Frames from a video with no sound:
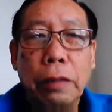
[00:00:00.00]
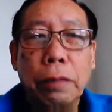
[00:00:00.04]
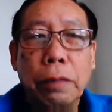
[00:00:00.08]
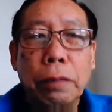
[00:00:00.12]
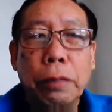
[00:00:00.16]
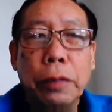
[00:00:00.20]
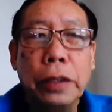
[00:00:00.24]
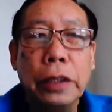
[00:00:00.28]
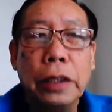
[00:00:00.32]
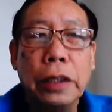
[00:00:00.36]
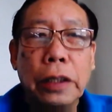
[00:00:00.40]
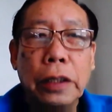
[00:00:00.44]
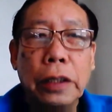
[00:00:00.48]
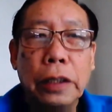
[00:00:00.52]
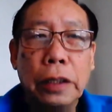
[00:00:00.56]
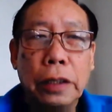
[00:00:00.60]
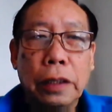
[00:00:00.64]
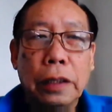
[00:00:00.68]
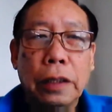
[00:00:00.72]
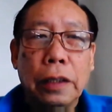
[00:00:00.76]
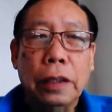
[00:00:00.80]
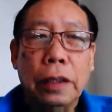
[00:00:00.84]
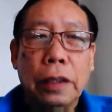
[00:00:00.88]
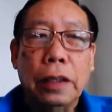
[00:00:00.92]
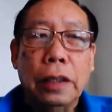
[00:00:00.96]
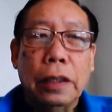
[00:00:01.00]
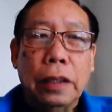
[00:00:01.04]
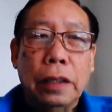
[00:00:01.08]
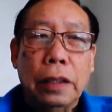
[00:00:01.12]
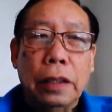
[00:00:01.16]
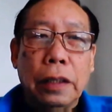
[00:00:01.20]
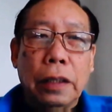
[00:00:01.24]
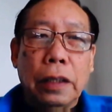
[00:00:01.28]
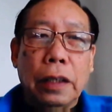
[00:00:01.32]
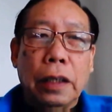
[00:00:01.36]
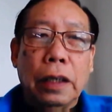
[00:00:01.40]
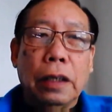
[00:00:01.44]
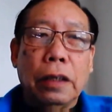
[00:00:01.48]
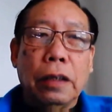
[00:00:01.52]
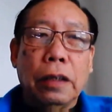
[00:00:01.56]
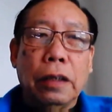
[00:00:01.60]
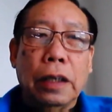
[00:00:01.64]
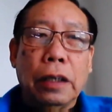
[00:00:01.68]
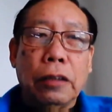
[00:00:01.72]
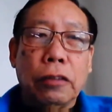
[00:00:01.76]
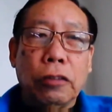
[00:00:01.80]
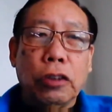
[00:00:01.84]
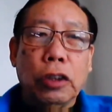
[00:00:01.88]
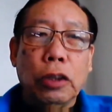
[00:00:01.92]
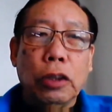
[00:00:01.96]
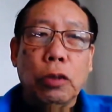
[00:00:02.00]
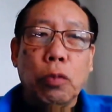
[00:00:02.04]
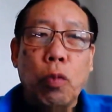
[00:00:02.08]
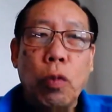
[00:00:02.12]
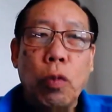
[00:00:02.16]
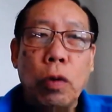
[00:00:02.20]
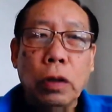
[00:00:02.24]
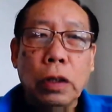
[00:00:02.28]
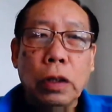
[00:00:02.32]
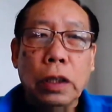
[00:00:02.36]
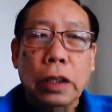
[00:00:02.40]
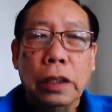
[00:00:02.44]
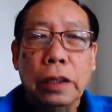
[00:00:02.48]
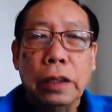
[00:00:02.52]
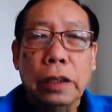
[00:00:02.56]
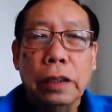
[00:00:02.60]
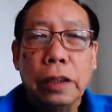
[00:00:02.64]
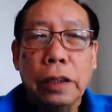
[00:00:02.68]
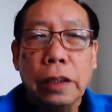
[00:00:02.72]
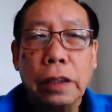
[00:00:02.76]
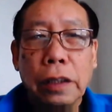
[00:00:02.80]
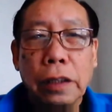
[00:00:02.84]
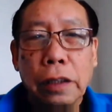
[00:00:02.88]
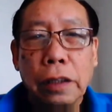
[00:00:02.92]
we can be rewarded